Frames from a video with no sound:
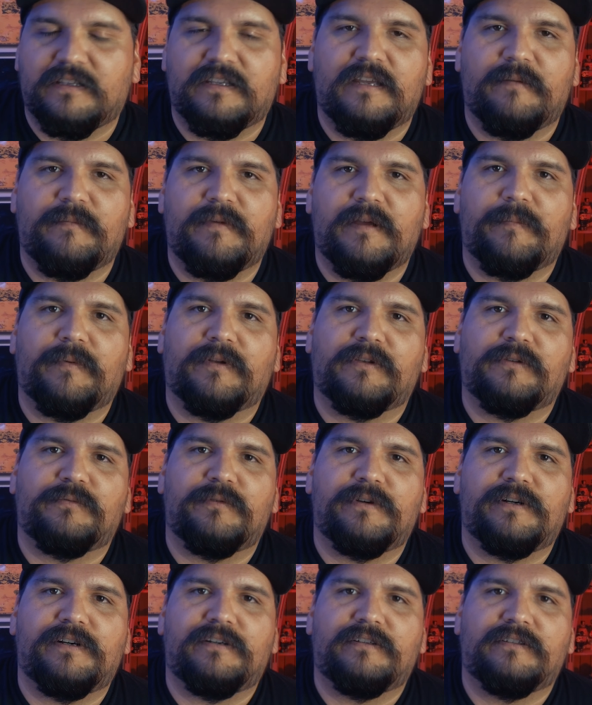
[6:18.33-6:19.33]
hit me up on
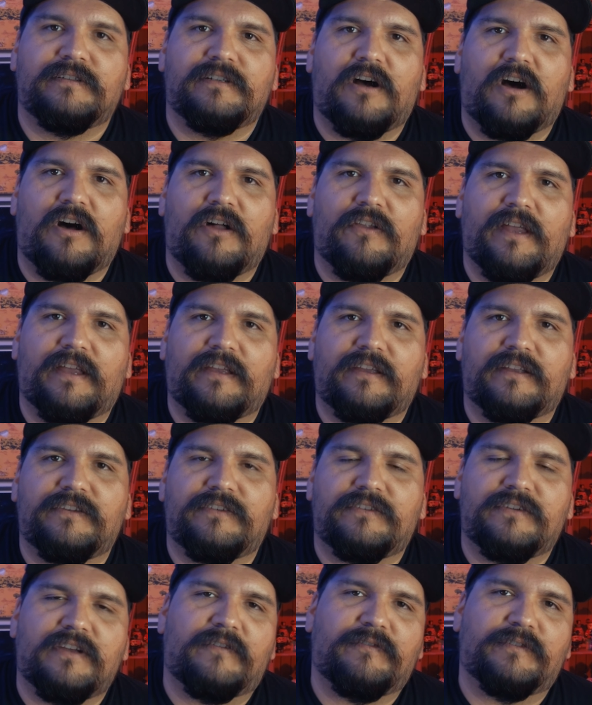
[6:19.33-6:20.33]
Twitter, all that
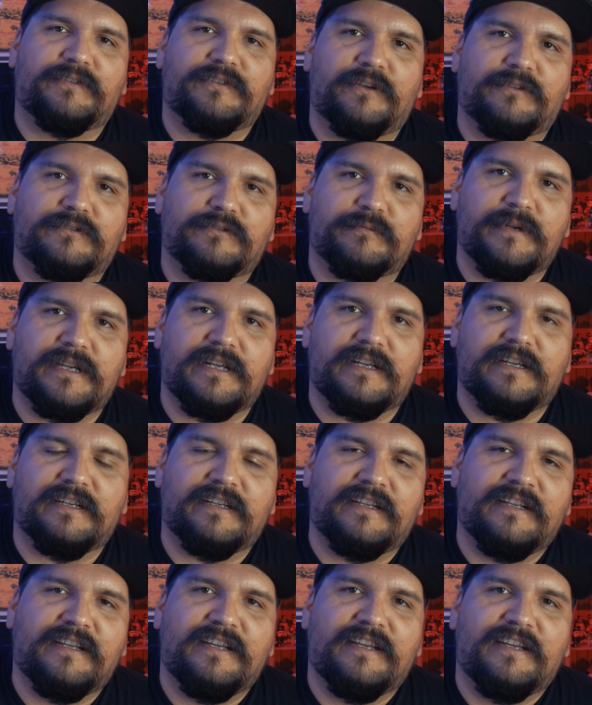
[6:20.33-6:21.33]
good stuff on social
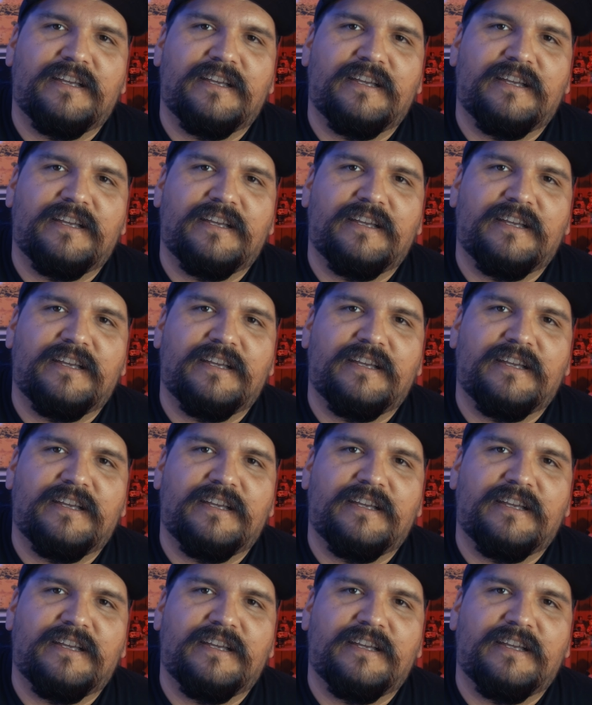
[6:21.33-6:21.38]
media.